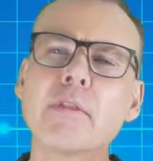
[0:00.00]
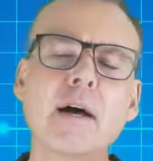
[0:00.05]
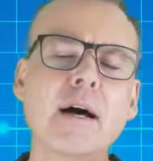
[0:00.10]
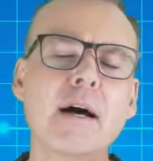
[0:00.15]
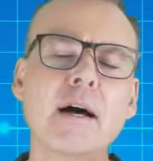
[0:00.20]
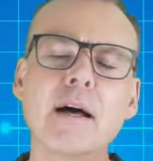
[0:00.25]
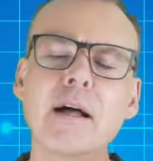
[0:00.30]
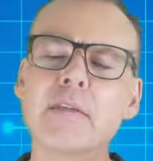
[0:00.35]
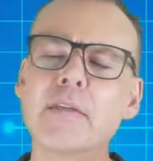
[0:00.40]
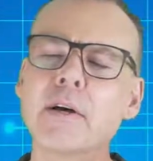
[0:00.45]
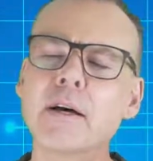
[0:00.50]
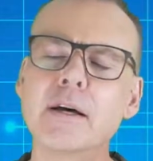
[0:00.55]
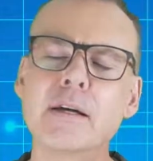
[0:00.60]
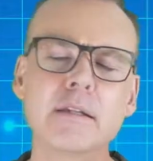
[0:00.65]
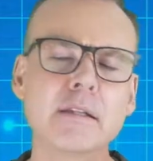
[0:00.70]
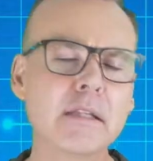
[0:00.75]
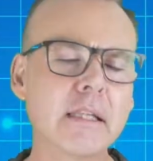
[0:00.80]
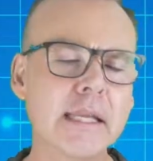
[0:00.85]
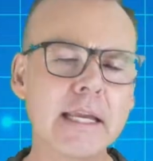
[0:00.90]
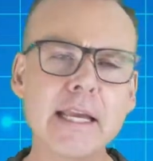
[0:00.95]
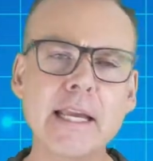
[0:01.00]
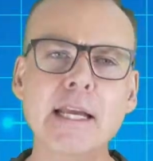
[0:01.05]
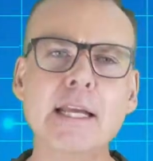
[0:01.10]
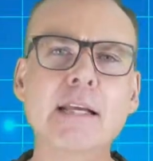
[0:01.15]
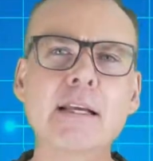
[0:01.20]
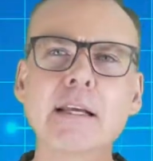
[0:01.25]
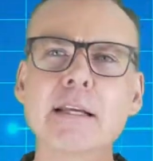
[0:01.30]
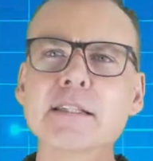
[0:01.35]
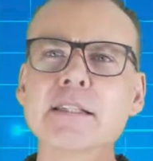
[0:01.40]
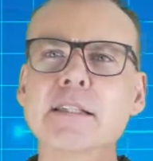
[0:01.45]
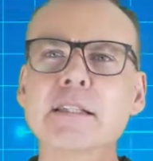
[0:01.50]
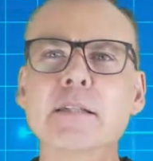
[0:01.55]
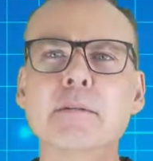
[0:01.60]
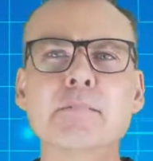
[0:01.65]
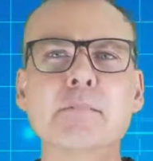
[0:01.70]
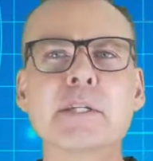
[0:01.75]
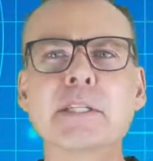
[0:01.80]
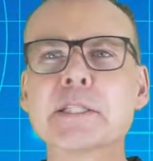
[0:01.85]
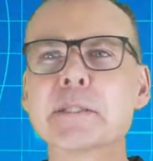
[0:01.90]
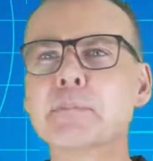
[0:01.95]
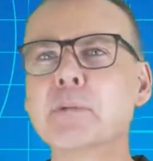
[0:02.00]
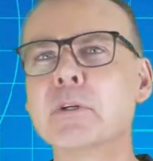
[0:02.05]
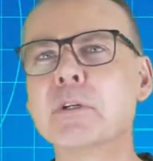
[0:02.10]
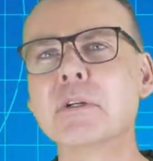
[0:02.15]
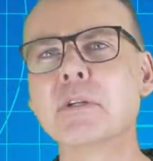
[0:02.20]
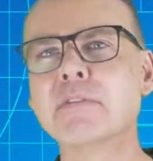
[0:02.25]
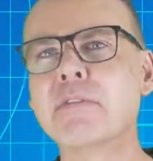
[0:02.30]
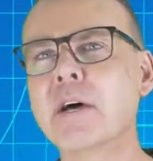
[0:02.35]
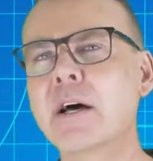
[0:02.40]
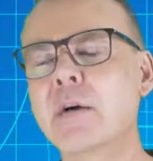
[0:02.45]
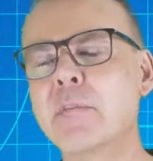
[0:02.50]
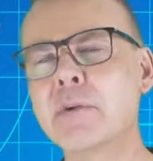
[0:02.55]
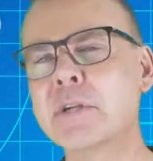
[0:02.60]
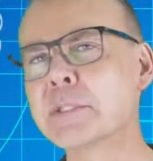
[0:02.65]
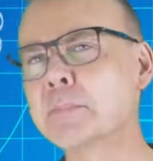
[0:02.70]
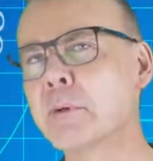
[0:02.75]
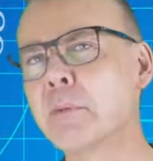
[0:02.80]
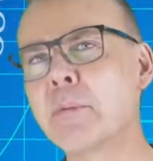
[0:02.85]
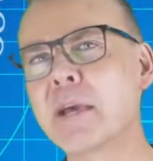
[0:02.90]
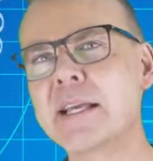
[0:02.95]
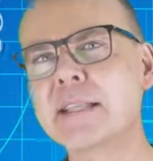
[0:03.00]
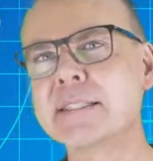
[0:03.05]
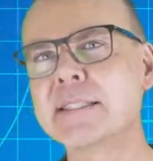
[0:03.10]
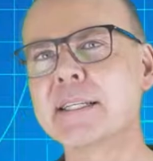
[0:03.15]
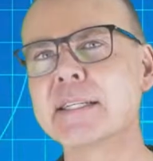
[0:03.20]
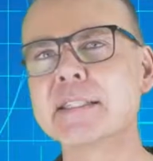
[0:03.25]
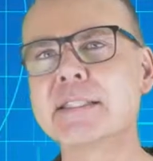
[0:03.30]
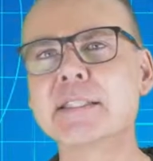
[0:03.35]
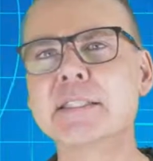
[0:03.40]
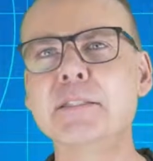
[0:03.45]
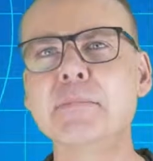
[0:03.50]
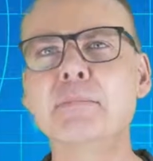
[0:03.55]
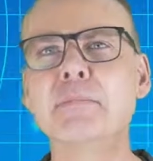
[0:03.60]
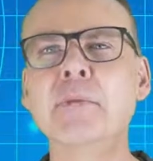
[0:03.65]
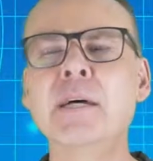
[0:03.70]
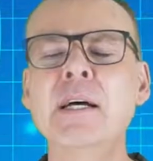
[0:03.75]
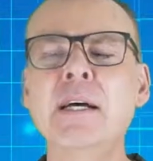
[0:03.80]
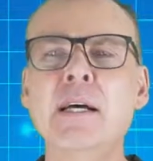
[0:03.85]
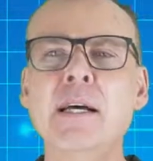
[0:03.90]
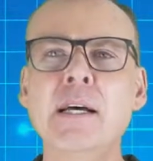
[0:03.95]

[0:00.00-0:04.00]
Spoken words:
The Lean is a principle-based system.